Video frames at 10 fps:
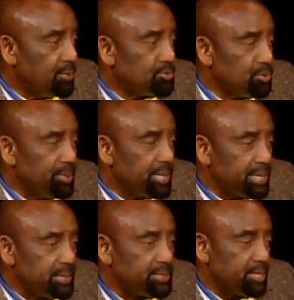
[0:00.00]
There were so many
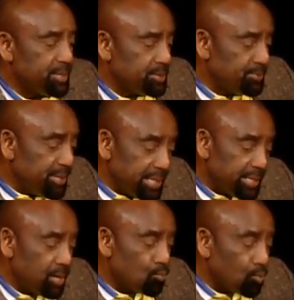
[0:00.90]
kids down there
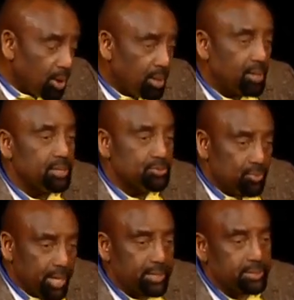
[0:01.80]
thinking that wrong is
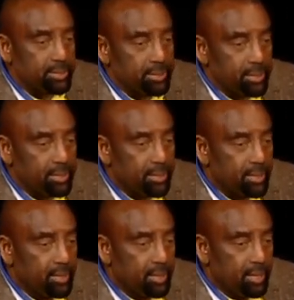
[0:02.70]
right.
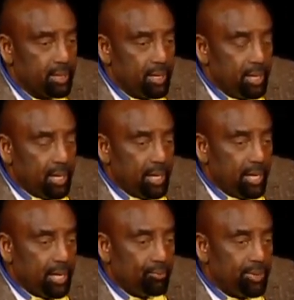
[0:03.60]

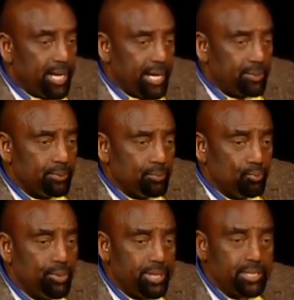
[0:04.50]
And
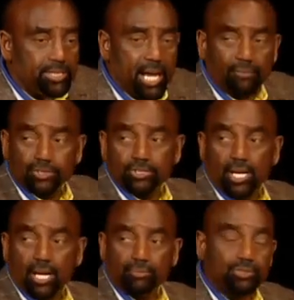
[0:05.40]
it's our
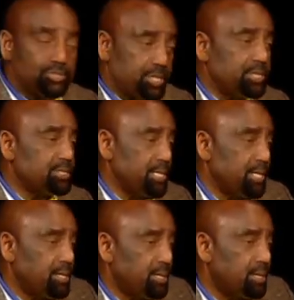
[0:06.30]
job to change
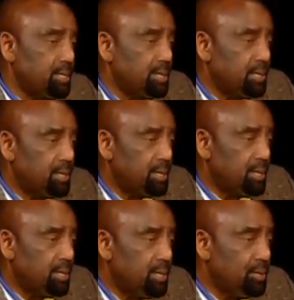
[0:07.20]
that.
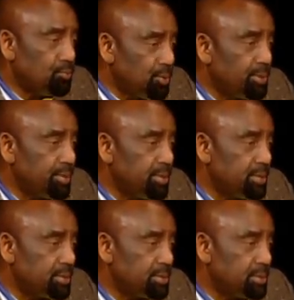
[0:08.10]
It really
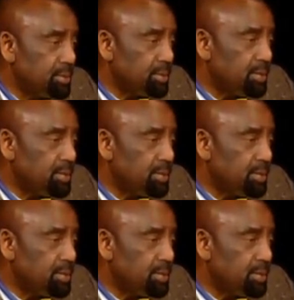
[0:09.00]
is.